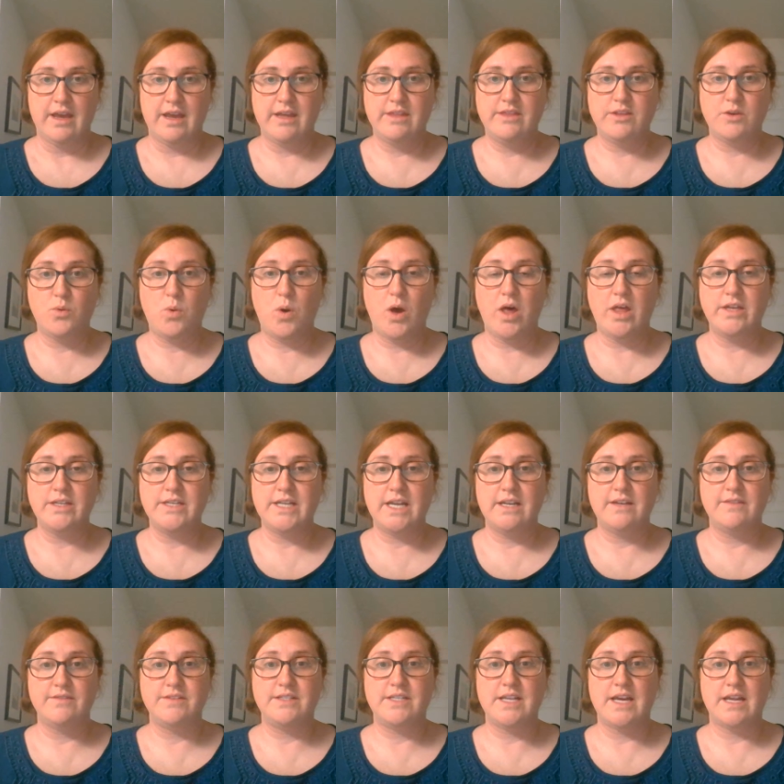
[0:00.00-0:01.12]
In the
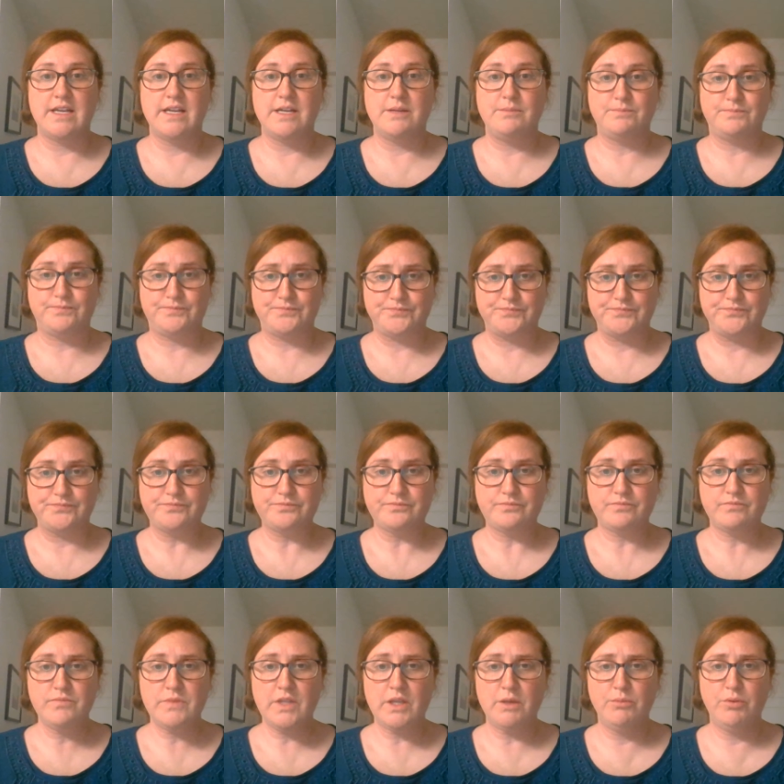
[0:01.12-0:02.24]
qualitative study
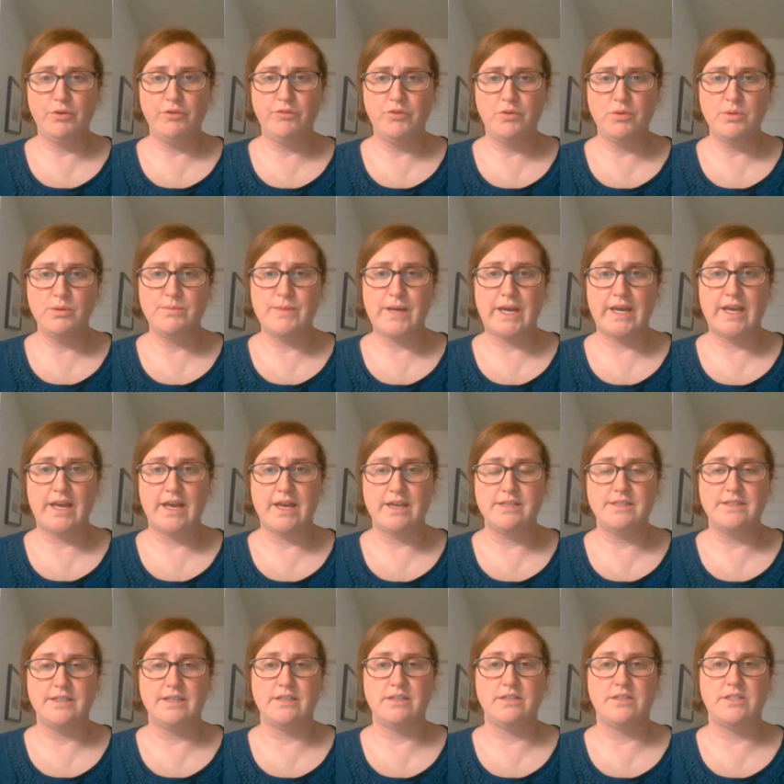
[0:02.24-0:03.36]
performed by
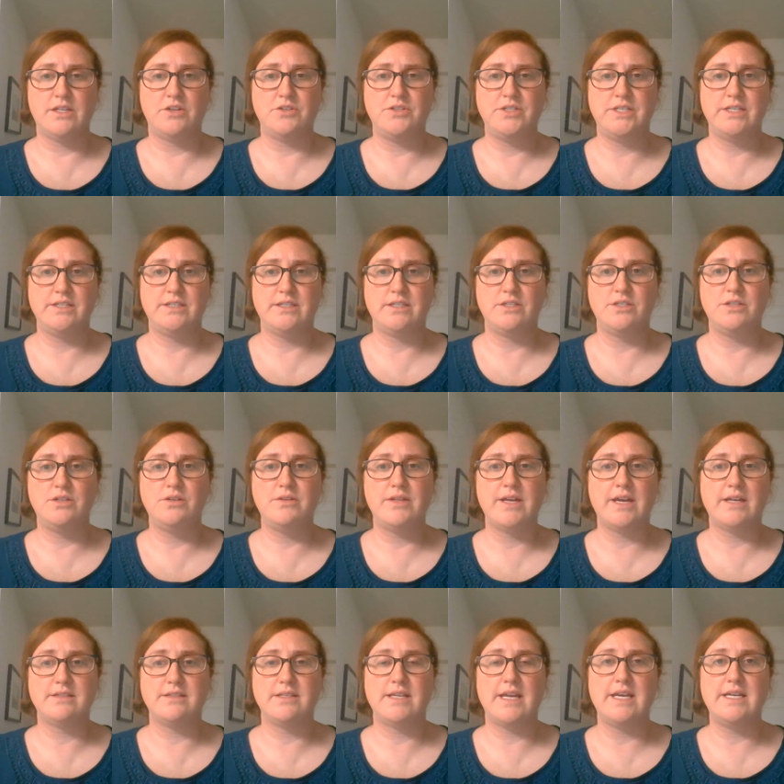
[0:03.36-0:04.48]
Hunt and Associates in
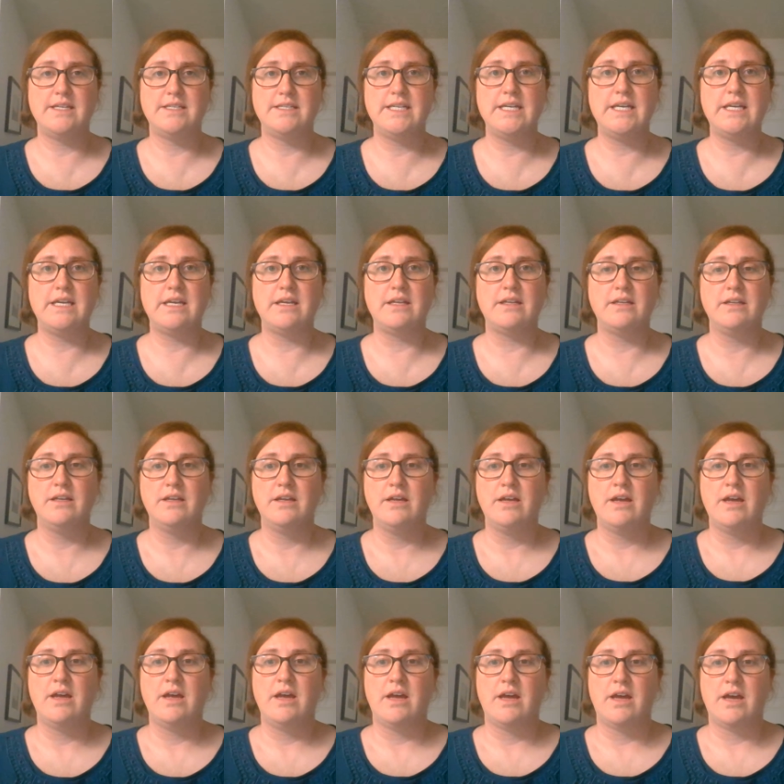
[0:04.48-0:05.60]
2018,
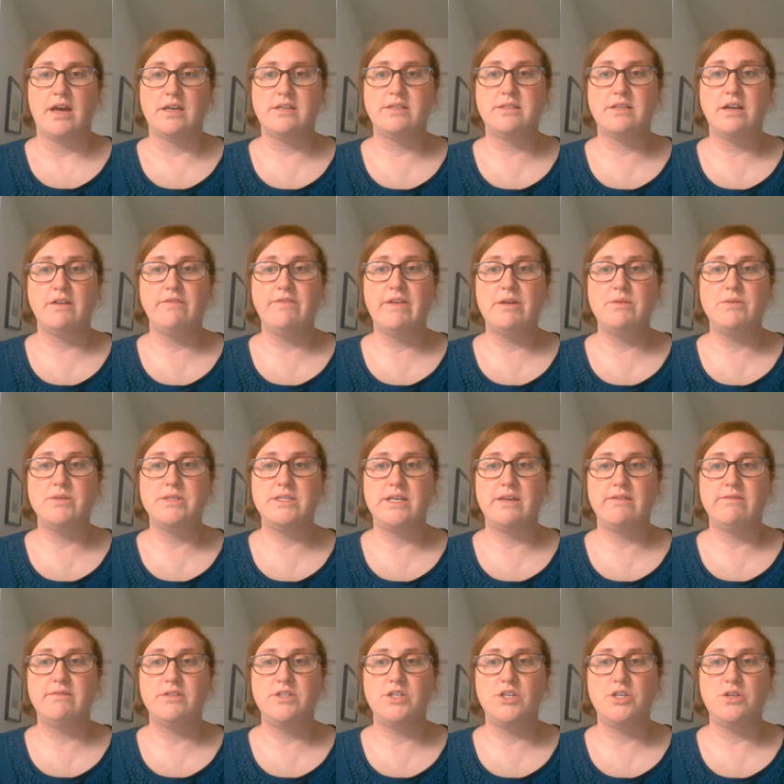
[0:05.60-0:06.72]
a survey was
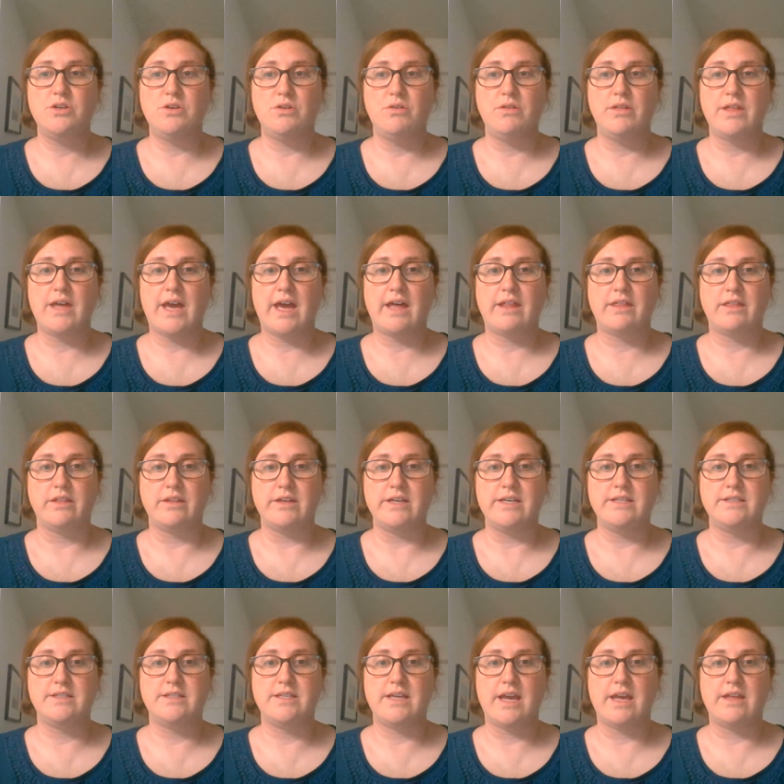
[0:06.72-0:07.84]
given to youth
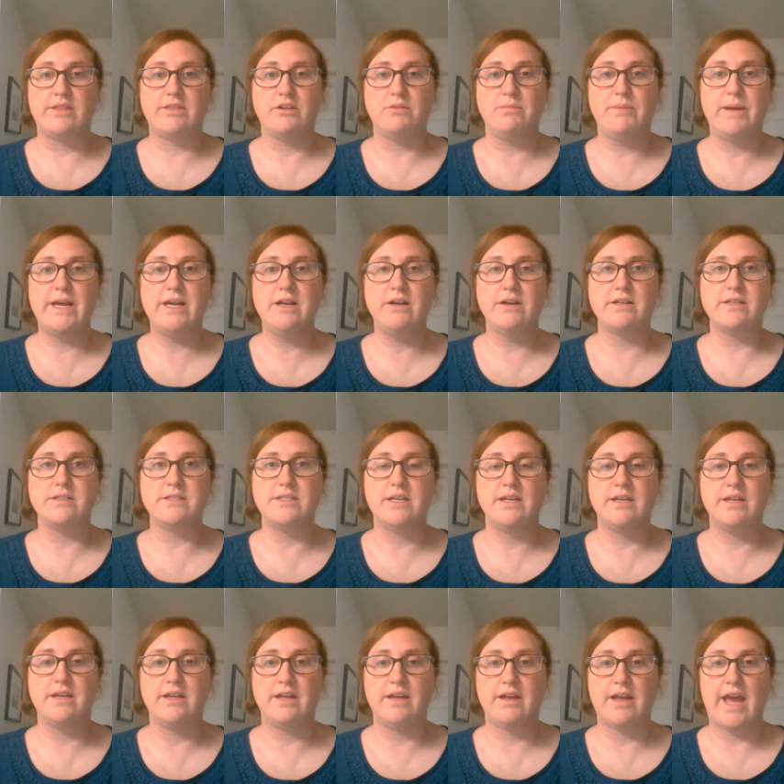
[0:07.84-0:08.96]
athletes and their parents
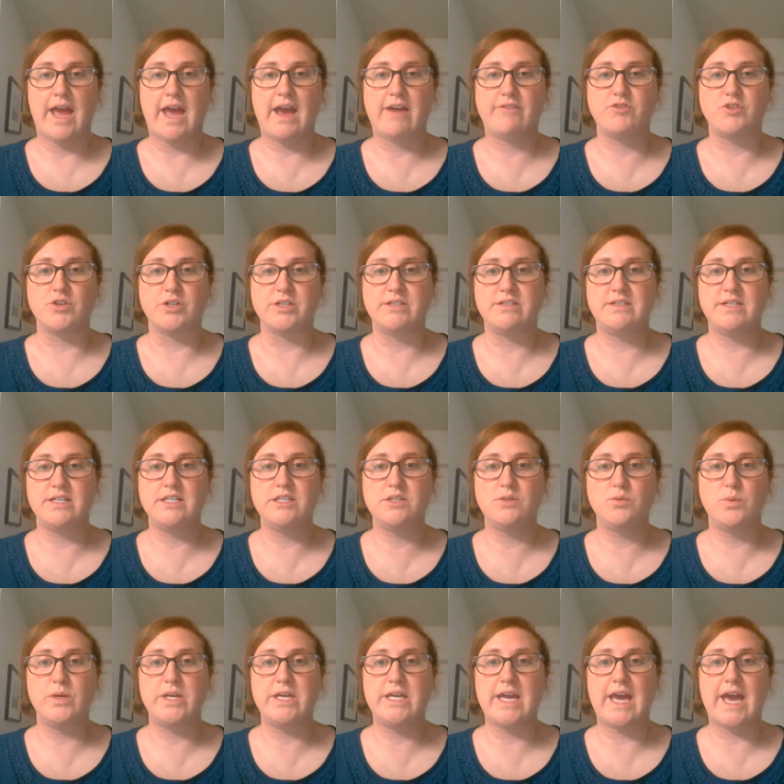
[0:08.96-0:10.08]
after a
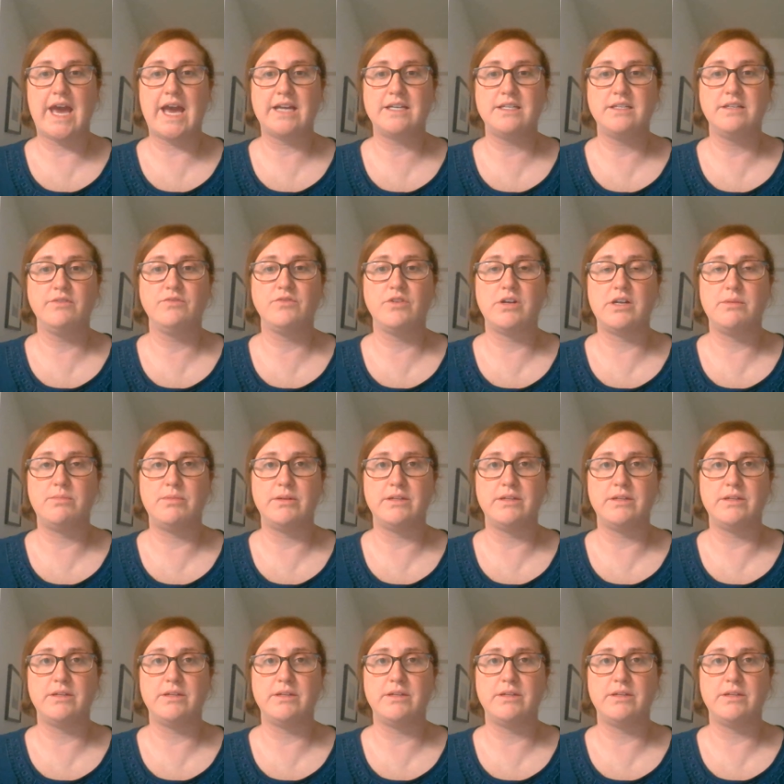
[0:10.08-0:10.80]
6-week active